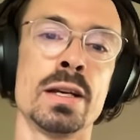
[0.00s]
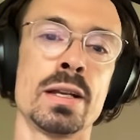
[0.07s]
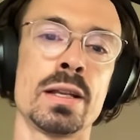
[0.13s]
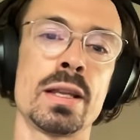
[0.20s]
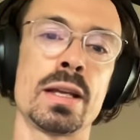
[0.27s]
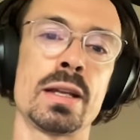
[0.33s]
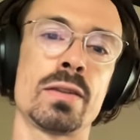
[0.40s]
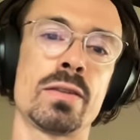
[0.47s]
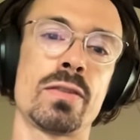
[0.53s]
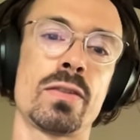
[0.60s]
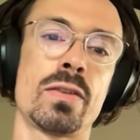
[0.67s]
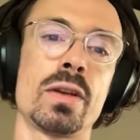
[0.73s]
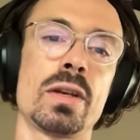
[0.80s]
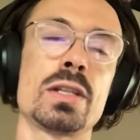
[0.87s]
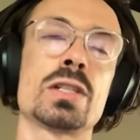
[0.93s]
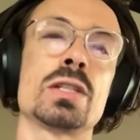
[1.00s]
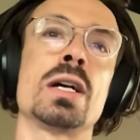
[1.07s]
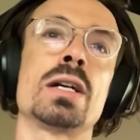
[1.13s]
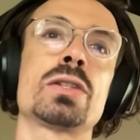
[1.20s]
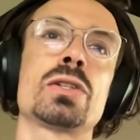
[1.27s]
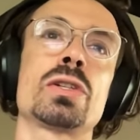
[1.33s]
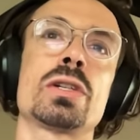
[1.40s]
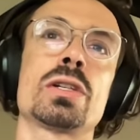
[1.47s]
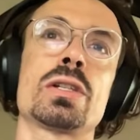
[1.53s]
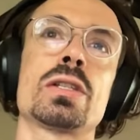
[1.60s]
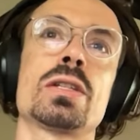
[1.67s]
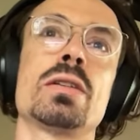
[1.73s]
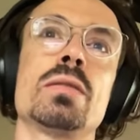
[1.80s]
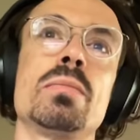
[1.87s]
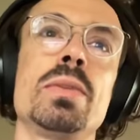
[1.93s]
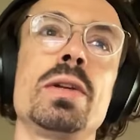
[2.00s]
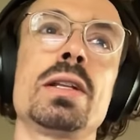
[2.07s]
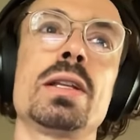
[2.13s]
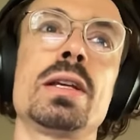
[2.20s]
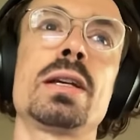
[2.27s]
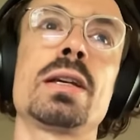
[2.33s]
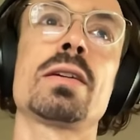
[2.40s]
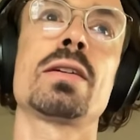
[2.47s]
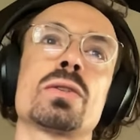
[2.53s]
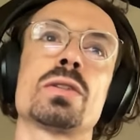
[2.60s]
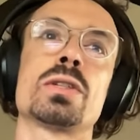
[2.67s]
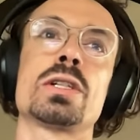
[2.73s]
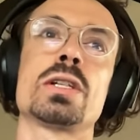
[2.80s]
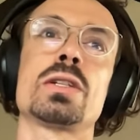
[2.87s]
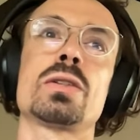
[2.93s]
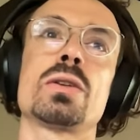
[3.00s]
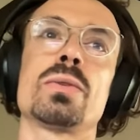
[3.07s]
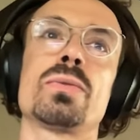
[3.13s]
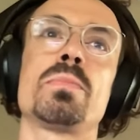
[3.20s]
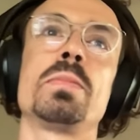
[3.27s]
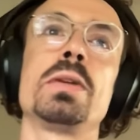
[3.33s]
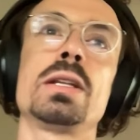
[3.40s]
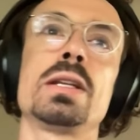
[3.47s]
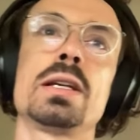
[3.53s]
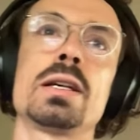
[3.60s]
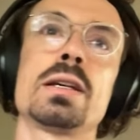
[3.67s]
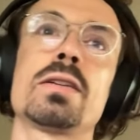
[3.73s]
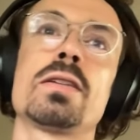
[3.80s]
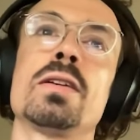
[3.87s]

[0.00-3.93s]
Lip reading: that is doesn't just consist of building